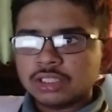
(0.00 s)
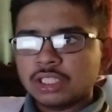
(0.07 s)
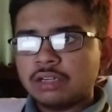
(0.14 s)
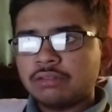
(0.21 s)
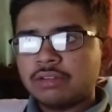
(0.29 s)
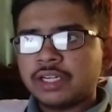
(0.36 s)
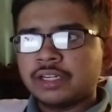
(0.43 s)

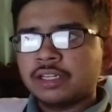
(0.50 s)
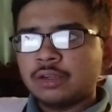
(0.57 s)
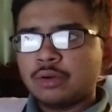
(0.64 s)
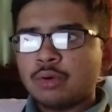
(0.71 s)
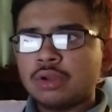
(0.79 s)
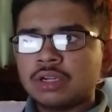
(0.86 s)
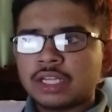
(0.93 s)
govern
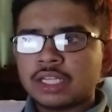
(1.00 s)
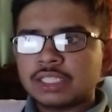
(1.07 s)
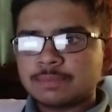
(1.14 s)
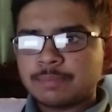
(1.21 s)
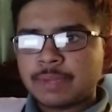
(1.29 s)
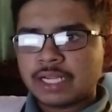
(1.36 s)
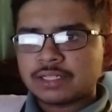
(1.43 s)
all
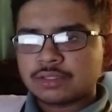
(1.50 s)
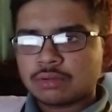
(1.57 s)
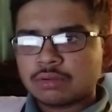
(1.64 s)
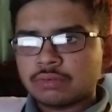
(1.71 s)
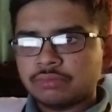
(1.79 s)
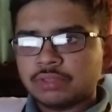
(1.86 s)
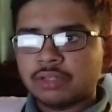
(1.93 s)

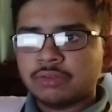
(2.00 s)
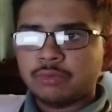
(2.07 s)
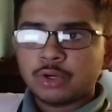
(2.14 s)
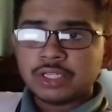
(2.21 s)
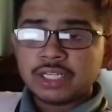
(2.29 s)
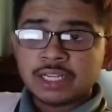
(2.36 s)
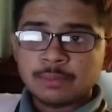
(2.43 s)
aspects of the
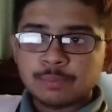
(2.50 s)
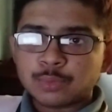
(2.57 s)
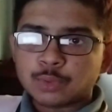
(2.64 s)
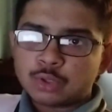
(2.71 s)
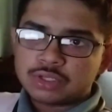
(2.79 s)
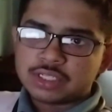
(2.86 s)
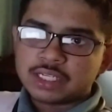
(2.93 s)
voting
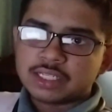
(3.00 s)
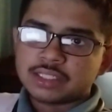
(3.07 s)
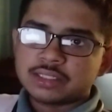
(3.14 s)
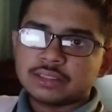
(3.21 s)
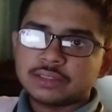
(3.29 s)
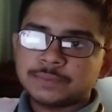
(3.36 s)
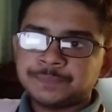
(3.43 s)

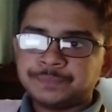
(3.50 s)
process.